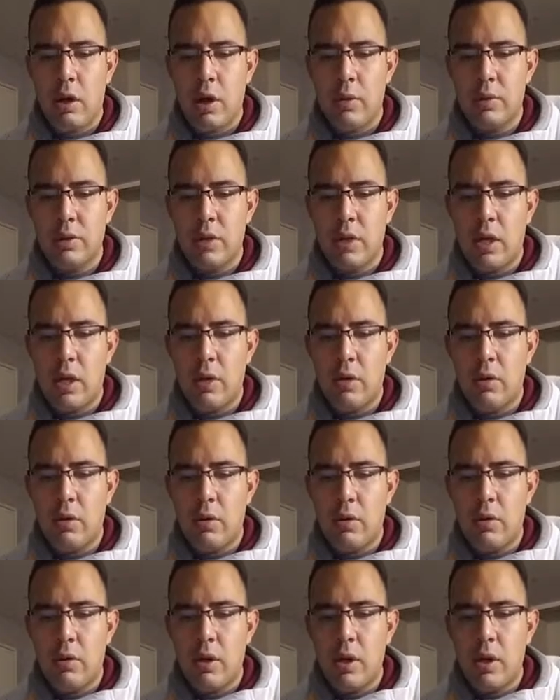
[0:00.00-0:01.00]
stain
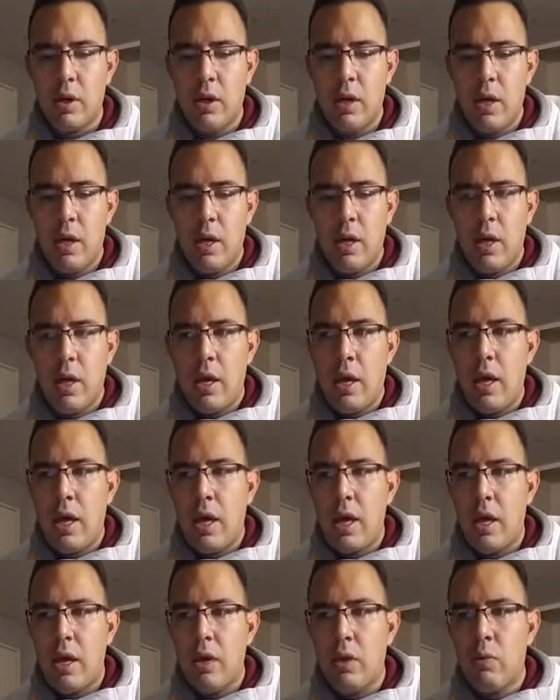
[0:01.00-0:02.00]
3,
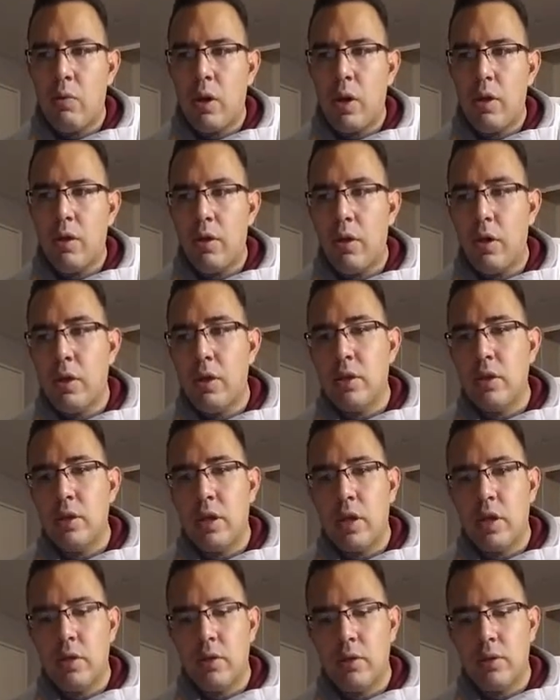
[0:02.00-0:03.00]
and wait 30
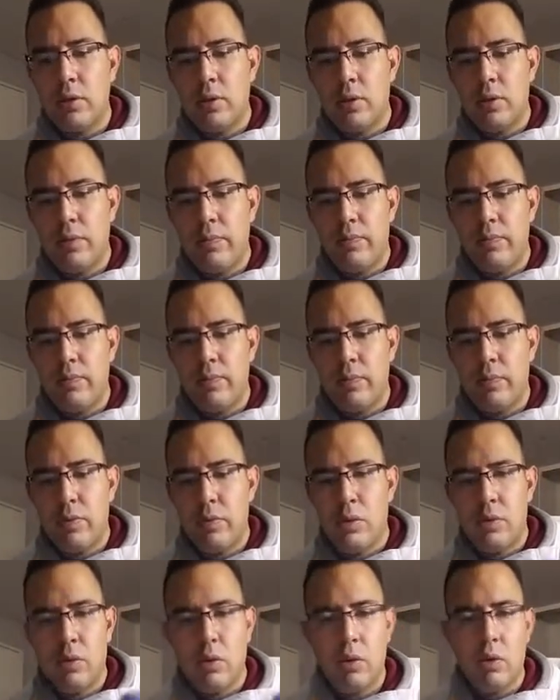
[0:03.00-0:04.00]
seconds. So
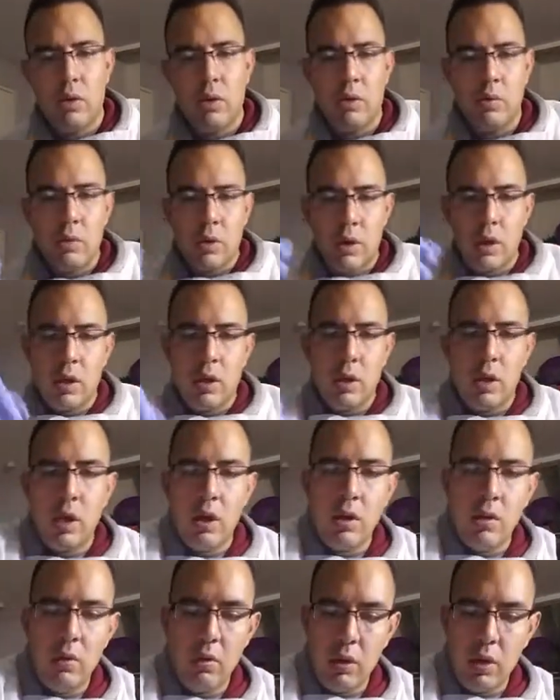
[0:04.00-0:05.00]
let me get that
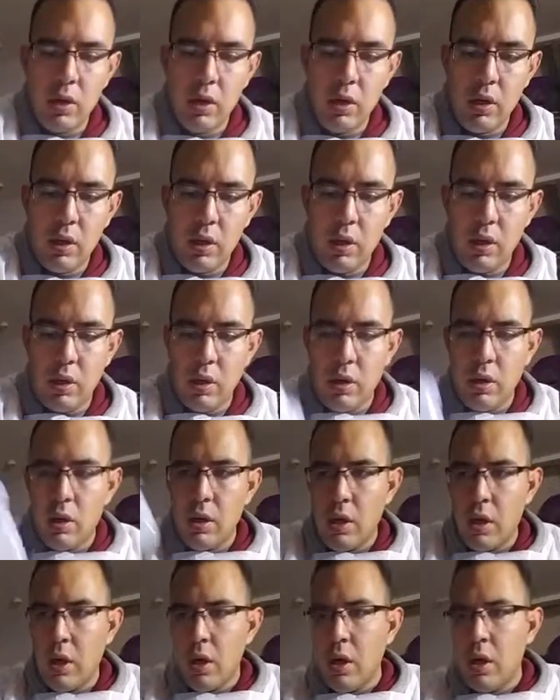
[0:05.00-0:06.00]
ready here.
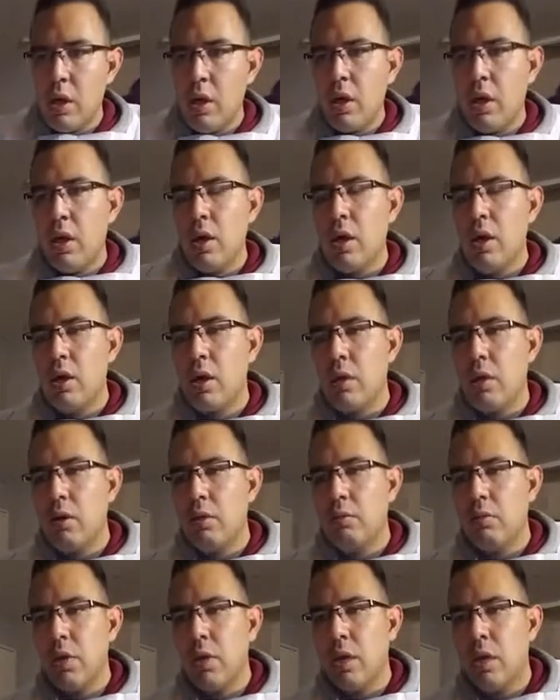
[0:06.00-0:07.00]
I'm
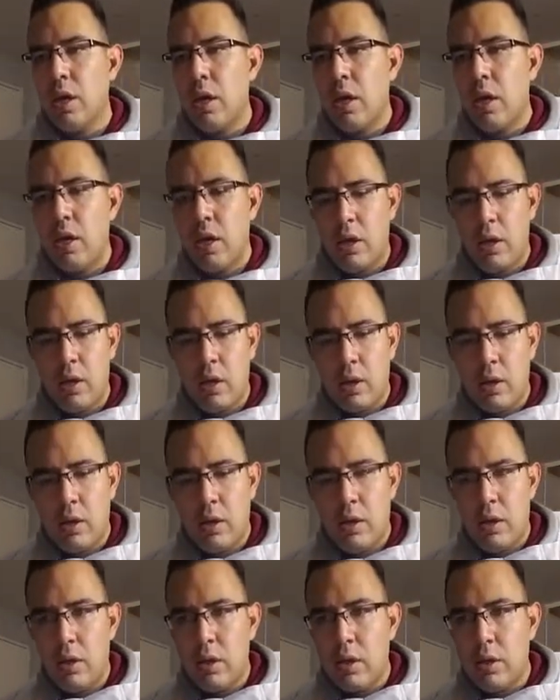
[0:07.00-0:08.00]
gonna add
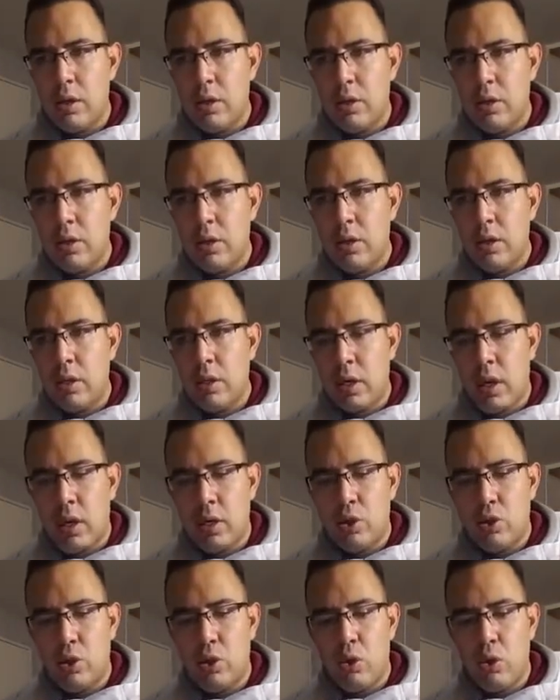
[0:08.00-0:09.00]
this. It says add
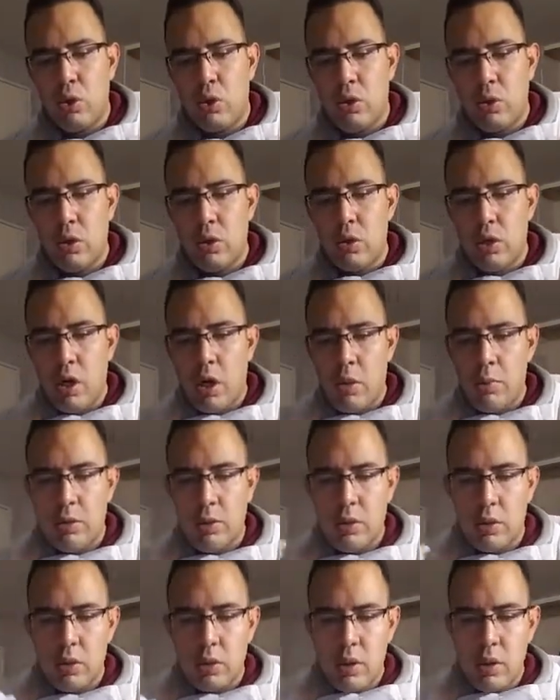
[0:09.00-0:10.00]
2 to 3
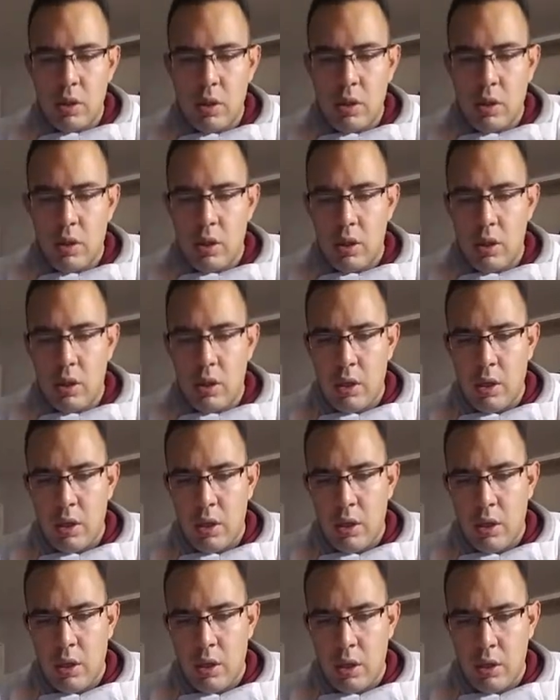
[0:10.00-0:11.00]
drops.
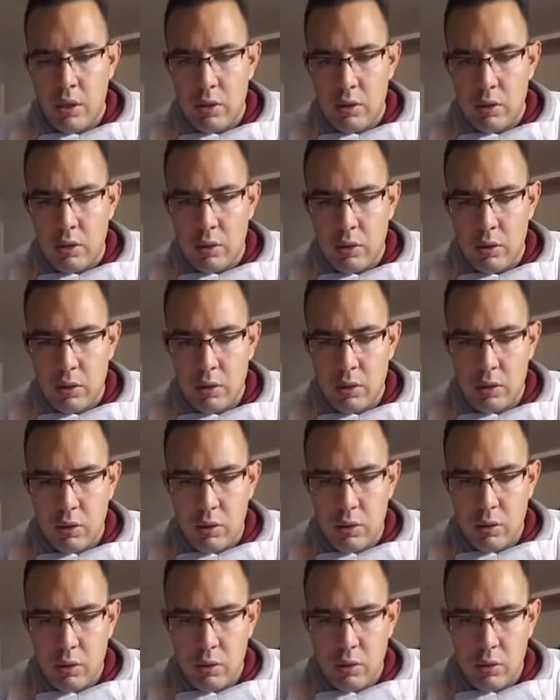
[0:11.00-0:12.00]
So let's
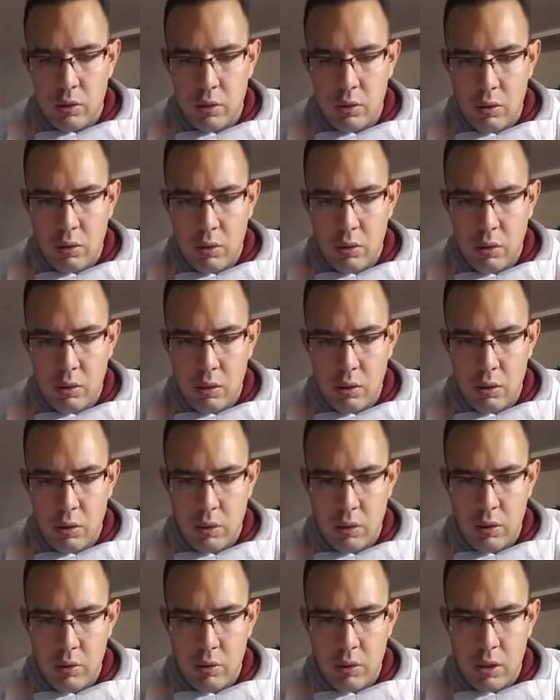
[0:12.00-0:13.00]
do
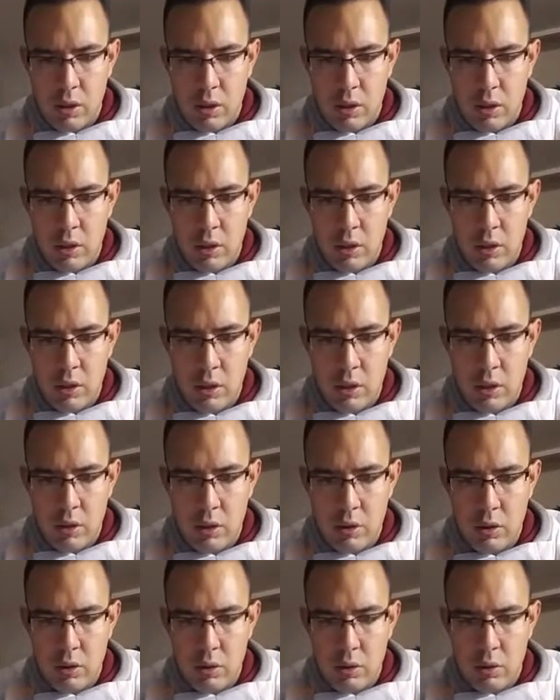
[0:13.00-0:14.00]
1,
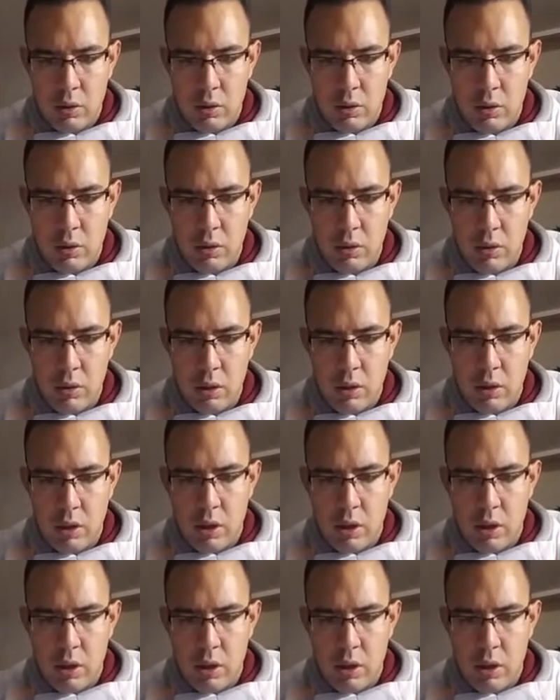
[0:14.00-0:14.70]
2, 3.